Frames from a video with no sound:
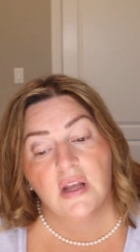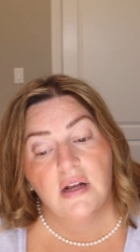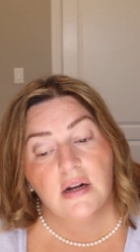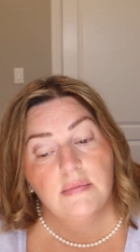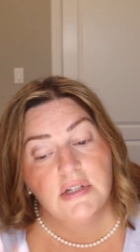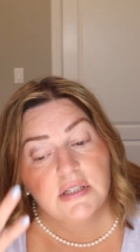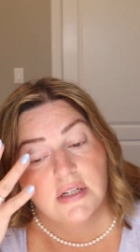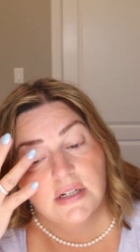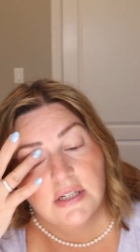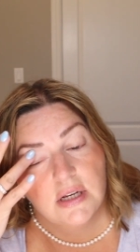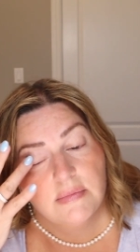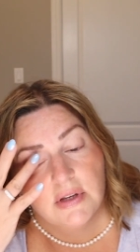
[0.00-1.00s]
And I'm just gonna
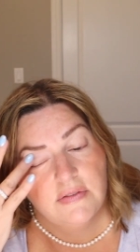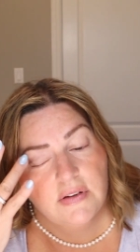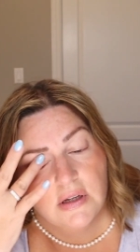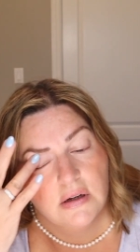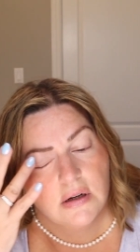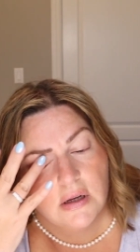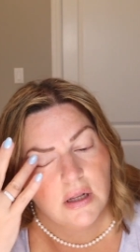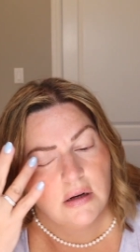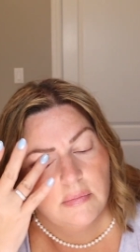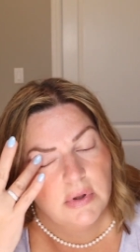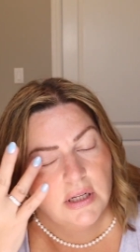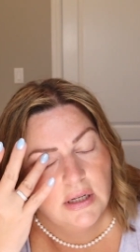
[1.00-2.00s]
take my finger and kind
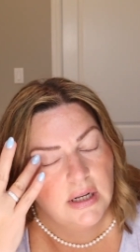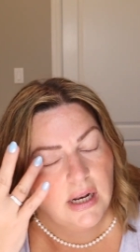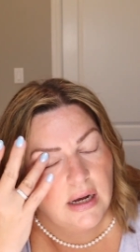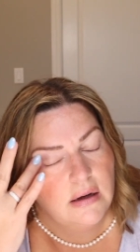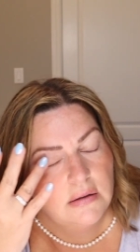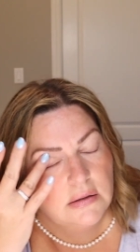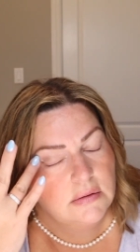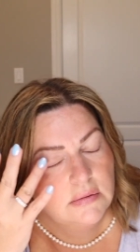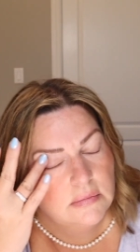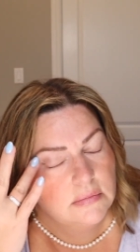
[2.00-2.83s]
of blend it out.